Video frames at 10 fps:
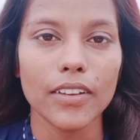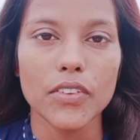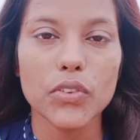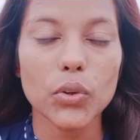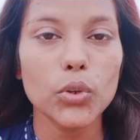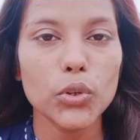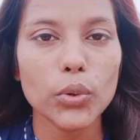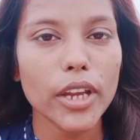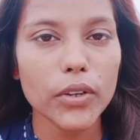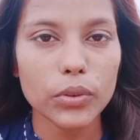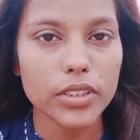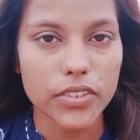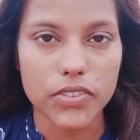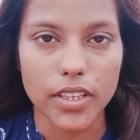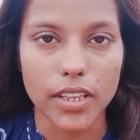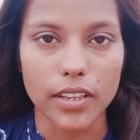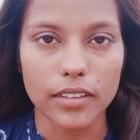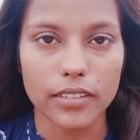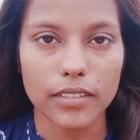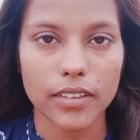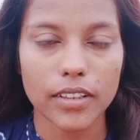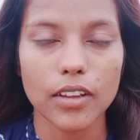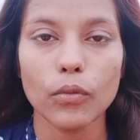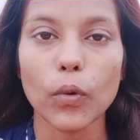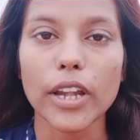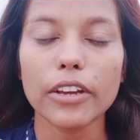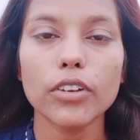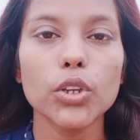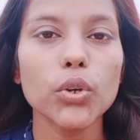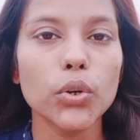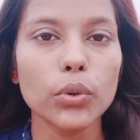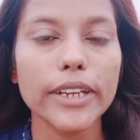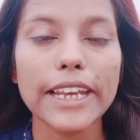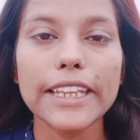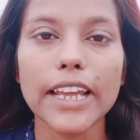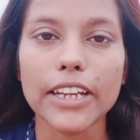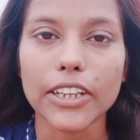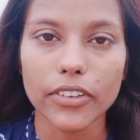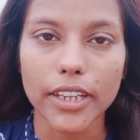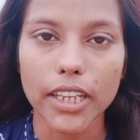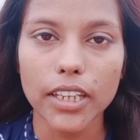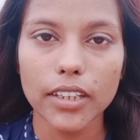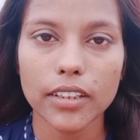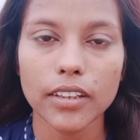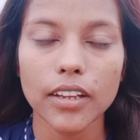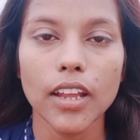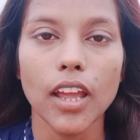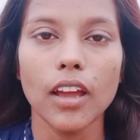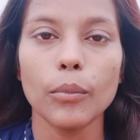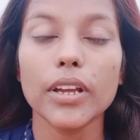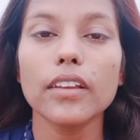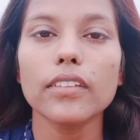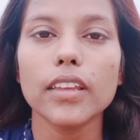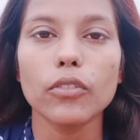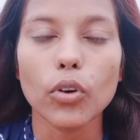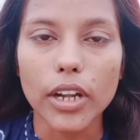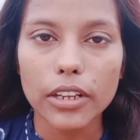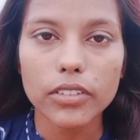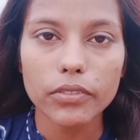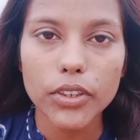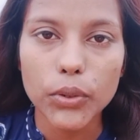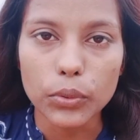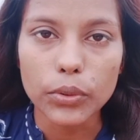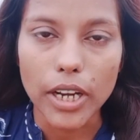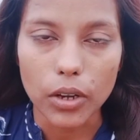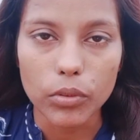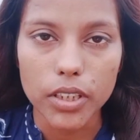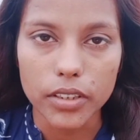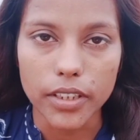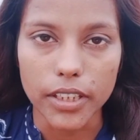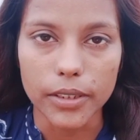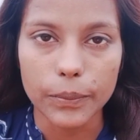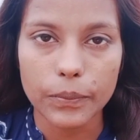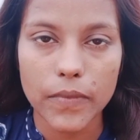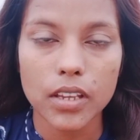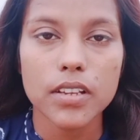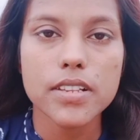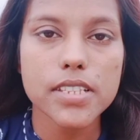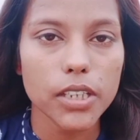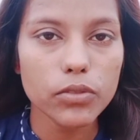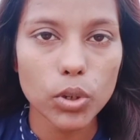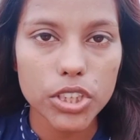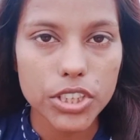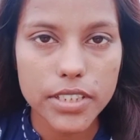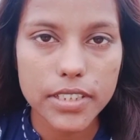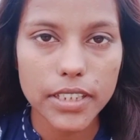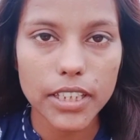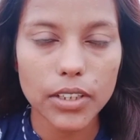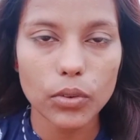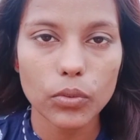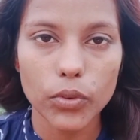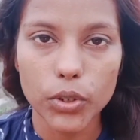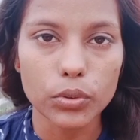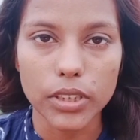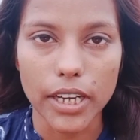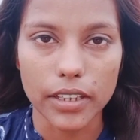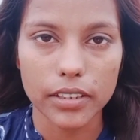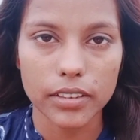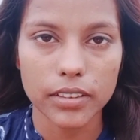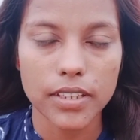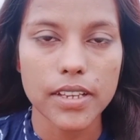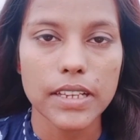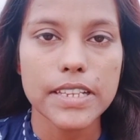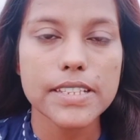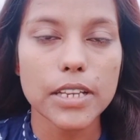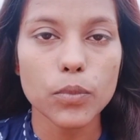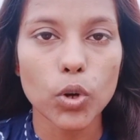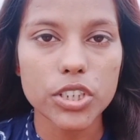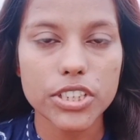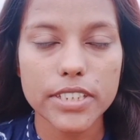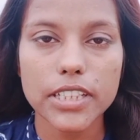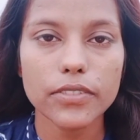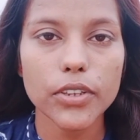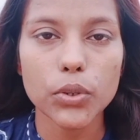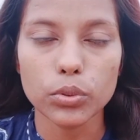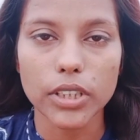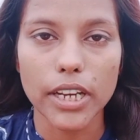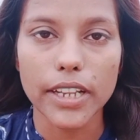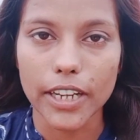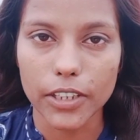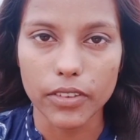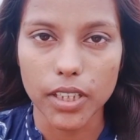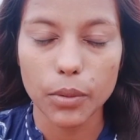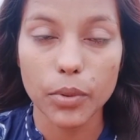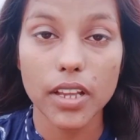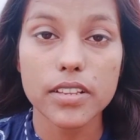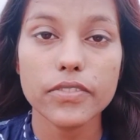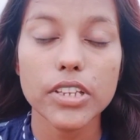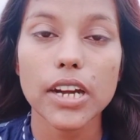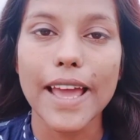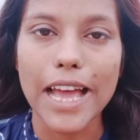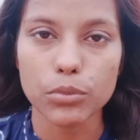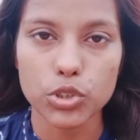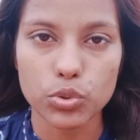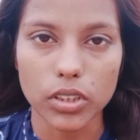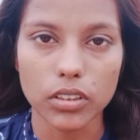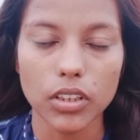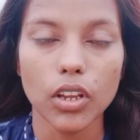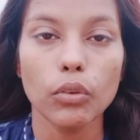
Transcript: So you can do this thing, whatever you do daily activity, because whatever we do regularly, subconsciously we do that. Subconsciously we do that activity because we are habitual.